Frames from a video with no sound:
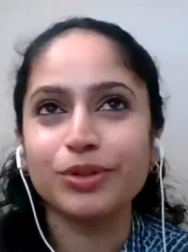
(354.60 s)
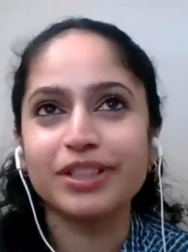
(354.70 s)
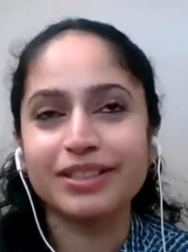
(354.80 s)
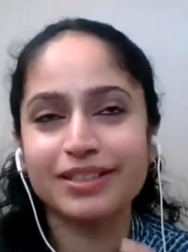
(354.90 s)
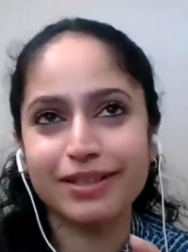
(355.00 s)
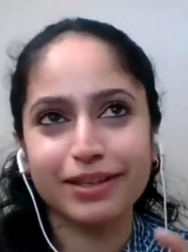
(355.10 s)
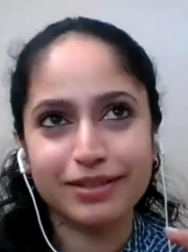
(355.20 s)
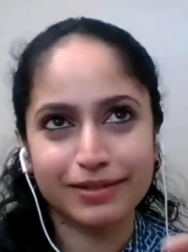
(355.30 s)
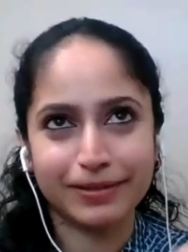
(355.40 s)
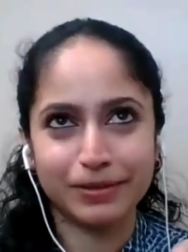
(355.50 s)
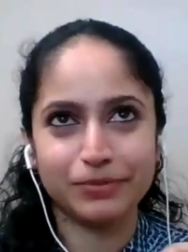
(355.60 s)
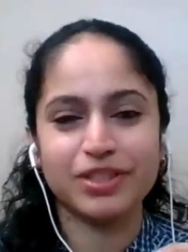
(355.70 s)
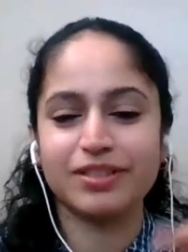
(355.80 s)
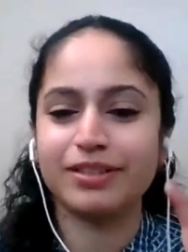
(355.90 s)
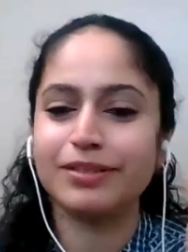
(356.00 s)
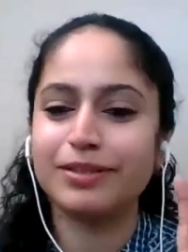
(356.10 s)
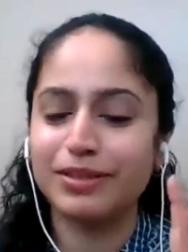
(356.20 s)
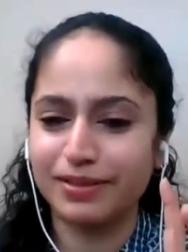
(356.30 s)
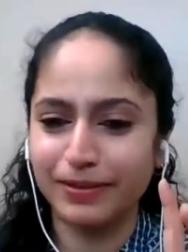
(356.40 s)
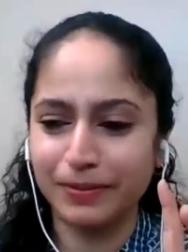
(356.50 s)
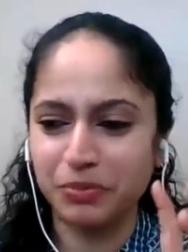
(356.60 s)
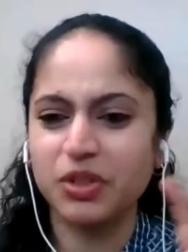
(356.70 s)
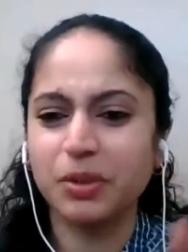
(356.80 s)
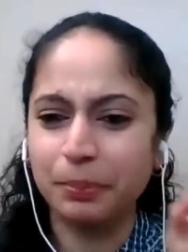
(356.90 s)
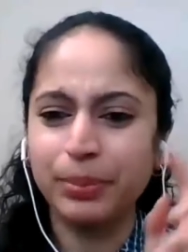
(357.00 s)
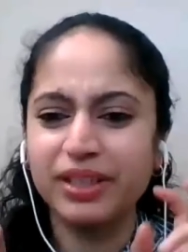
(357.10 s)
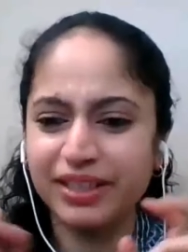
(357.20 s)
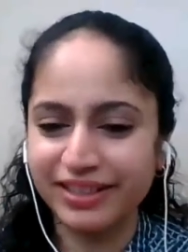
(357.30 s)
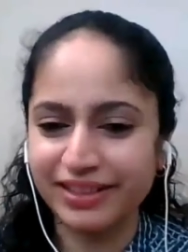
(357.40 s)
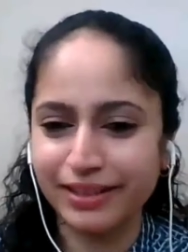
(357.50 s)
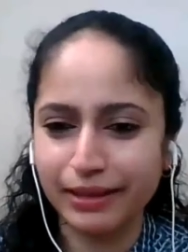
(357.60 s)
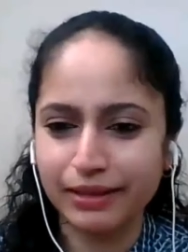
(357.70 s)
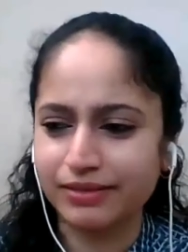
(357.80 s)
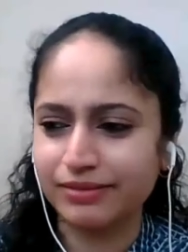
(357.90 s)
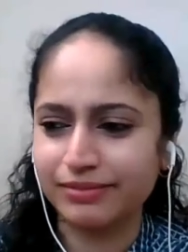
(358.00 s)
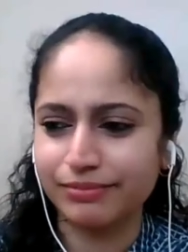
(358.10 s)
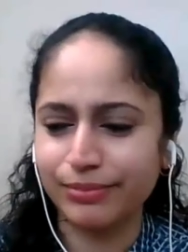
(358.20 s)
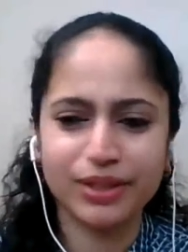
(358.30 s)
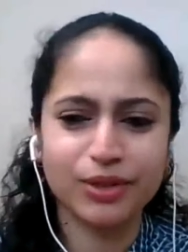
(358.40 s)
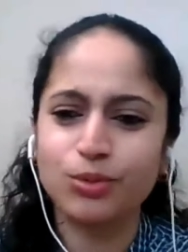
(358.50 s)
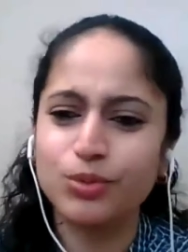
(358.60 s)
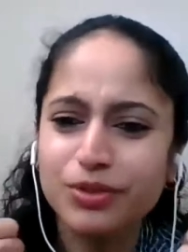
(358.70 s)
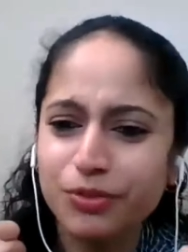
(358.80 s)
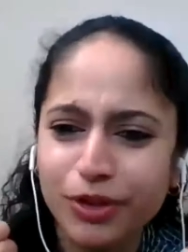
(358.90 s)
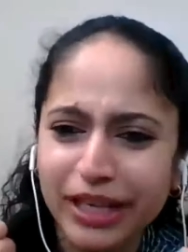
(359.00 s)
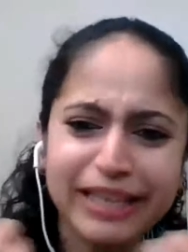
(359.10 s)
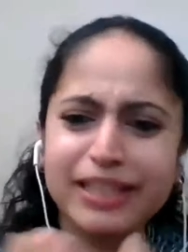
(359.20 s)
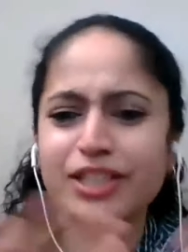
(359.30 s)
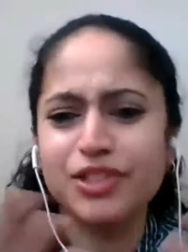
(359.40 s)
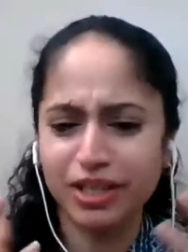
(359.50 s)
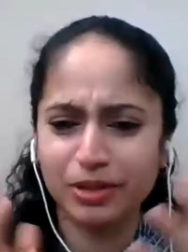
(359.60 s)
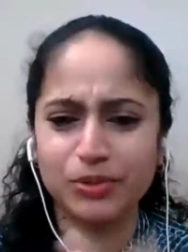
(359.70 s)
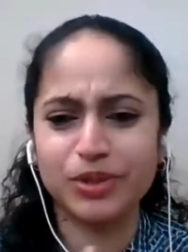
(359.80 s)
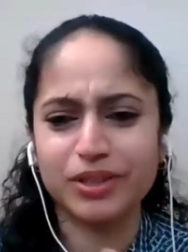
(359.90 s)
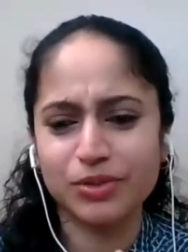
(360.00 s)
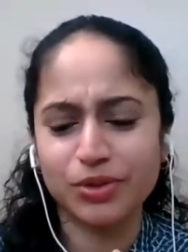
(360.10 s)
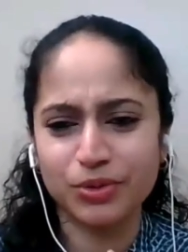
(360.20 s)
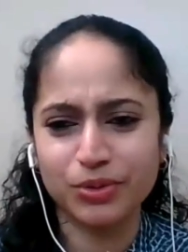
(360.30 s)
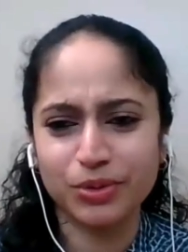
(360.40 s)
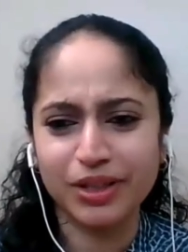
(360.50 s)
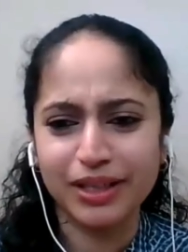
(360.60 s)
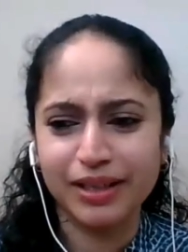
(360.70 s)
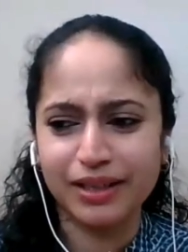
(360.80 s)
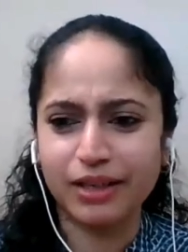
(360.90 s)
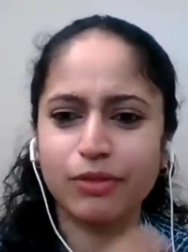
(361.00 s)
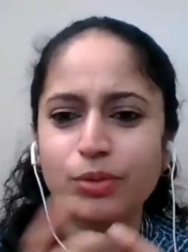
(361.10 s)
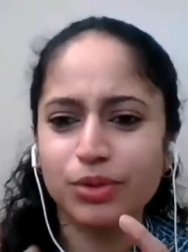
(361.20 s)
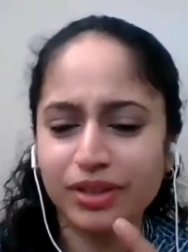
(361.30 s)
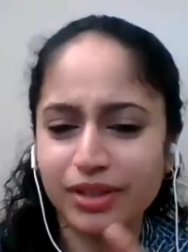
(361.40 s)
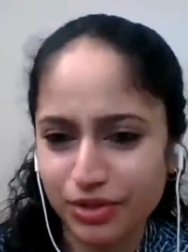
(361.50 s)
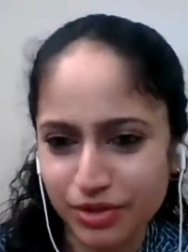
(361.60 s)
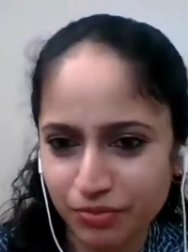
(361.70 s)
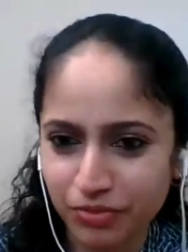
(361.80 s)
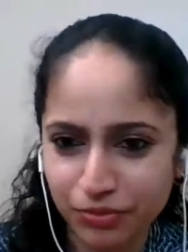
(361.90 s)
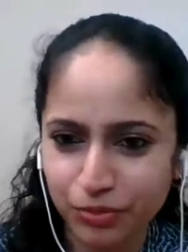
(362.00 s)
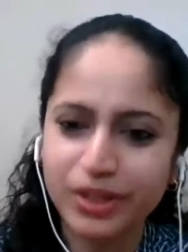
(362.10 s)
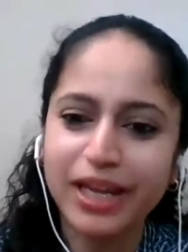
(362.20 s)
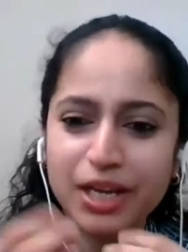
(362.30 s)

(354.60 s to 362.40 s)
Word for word: know, these days we see this term picky eating being used for any child who does not, you know, have a good relationship with food